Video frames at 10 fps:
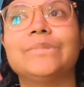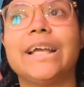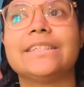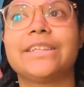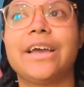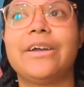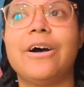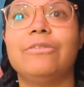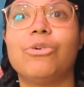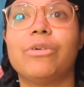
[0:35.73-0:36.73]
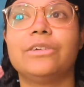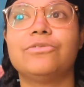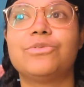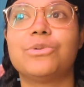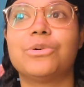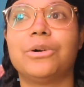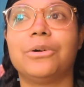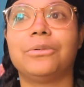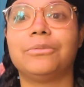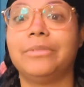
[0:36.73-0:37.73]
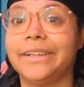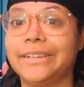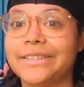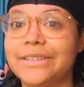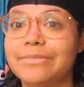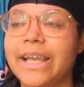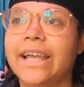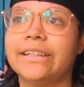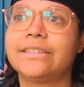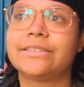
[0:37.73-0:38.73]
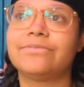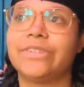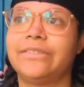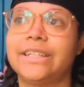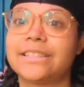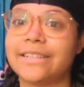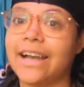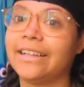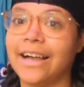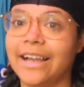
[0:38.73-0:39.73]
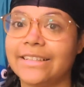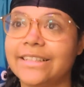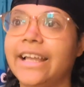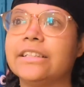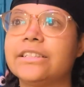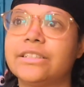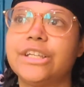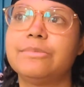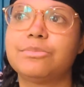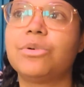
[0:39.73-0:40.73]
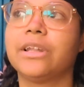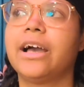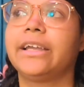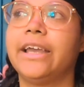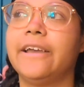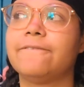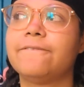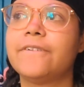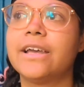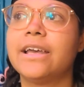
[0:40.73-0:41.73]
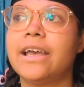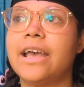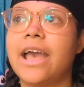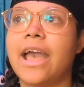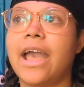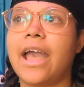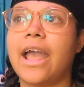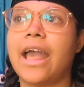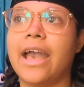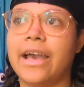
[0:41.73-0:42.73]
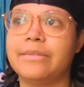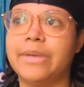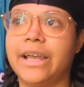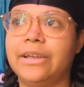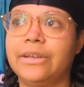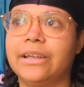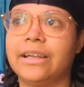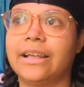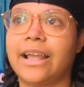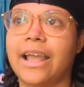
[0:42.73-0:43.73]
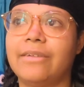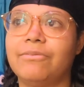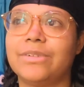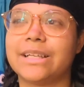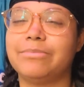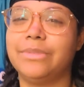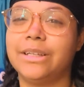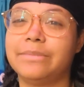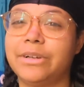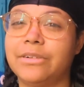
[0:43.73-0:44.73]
Instead of going for realism, it's very stylized. It seems more like if anime was a little bit